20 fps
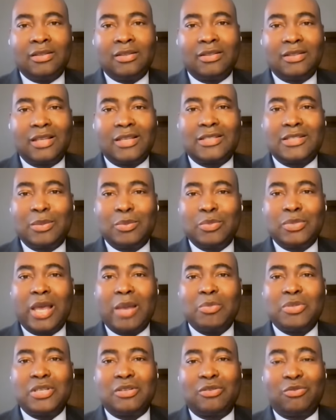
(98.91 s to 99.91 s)
that
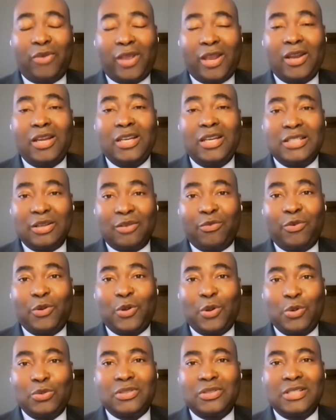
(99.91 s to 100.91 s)
sometimes is very
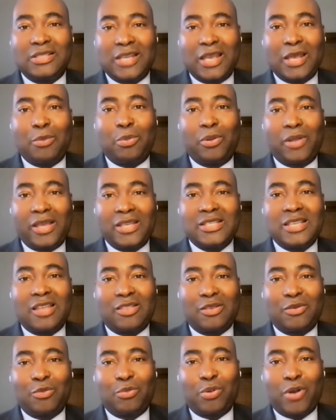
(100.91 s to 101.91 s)
difficult to take place
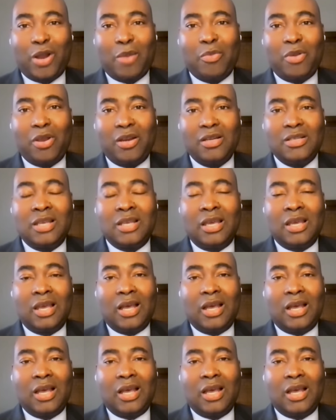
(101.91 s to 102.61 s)
after the primaries,